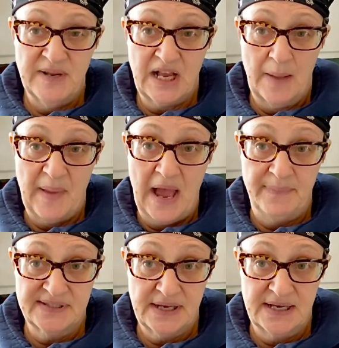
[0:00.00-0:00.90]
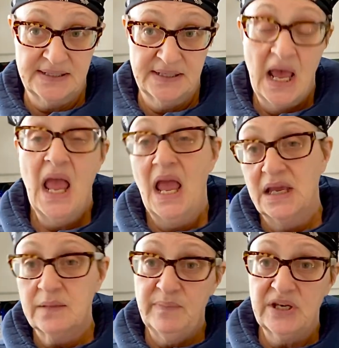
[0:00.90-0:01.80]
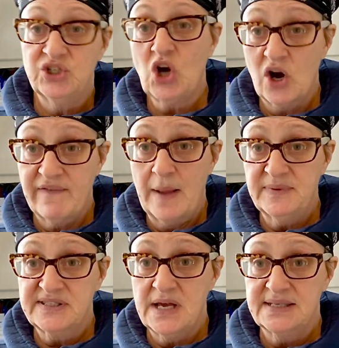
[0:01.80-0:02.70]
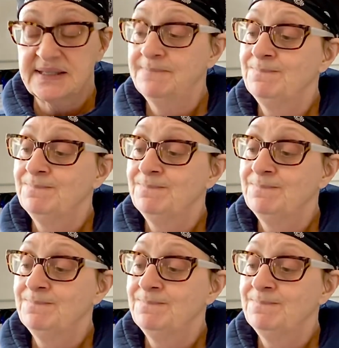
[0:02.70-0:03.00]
be a cup of applesauce. It can be a jar of applesauce.